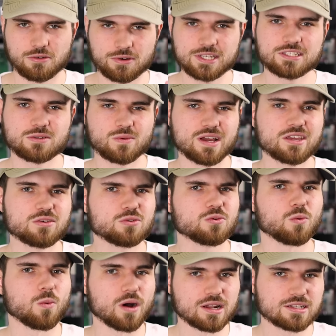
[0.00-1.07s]
The reason why you'd
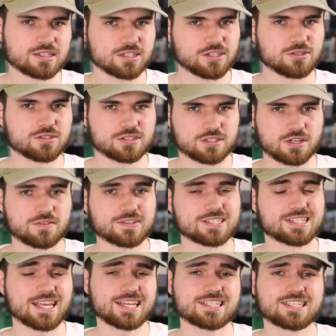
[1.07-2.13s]
want to use a
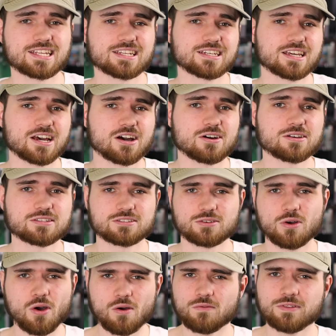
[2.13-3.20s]
service like Sendico is to
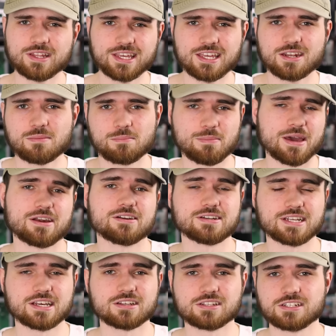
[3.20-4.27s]
hopefully get a better
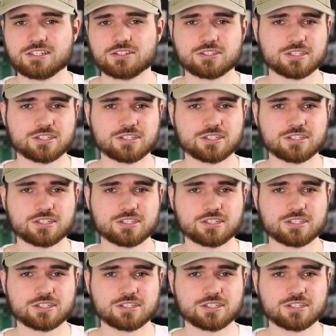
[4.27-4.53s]
deal than you